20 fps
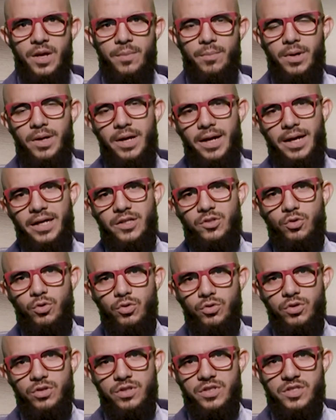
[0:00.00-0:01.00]
But like I
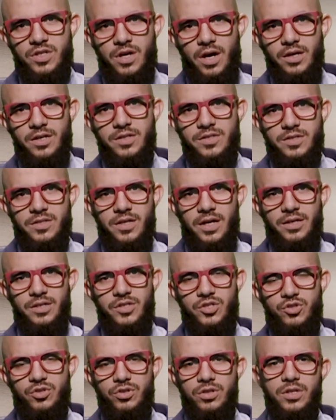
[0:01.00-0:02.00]
told you, the scholars
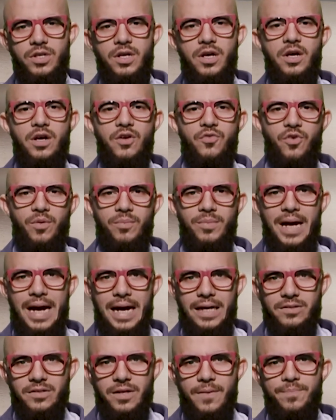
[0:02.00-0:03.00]
understood from
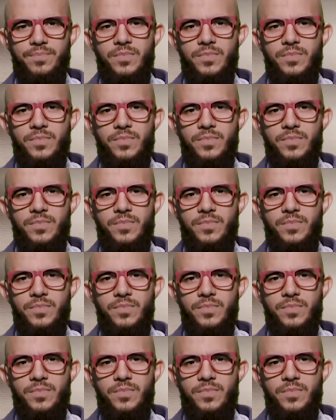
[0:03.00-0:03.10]
that